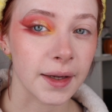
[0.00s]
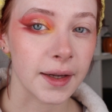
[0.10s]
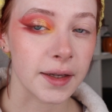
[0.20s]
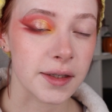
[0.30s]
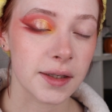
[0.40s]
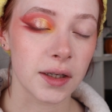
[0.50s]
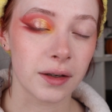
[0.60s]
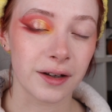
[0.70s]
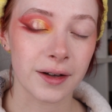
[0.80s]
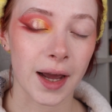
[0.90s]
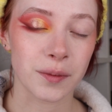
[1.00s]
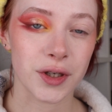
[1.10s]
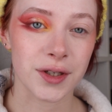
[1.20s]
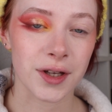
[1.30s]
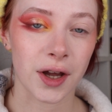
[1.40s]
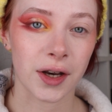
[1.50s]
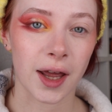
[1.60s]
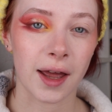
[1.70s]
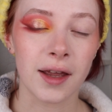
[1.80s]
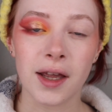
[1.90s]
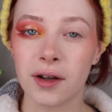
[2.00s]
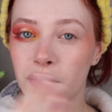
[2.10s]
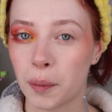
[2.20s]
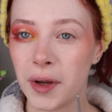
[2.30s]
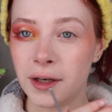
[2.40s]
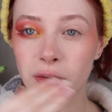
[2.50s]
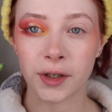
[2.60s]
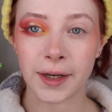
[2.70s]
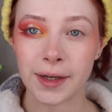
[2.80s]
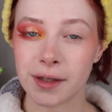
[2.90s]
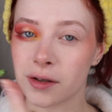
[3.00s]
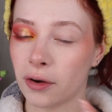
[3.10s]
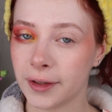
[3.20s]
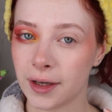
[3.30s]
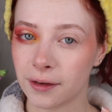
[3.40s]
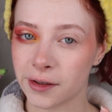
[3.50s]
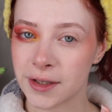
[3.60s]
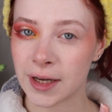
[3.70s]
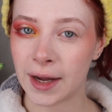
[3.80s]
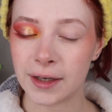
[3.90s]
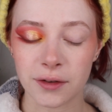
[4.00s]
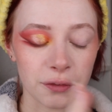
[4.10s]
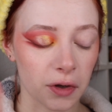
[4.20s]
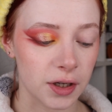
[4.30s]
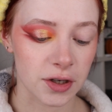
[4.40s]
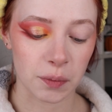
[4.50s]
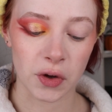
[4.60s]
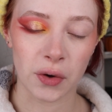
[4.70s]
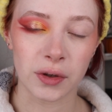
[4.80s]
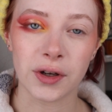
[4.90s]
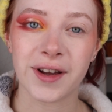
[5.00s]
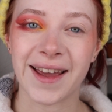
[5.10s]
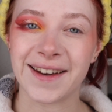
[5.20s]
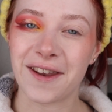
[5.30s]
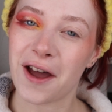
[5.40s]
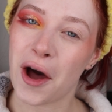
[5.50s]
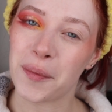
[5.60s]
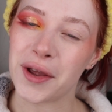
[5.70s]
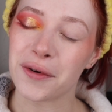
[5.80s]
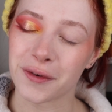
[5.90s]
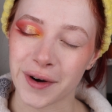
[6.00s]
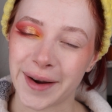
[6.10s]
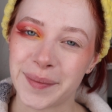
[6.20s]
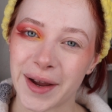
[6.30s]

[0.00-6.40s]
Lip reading: is the look. I'm just gonna repeat what I did on the other side, finish up the whole look, and then I'll be right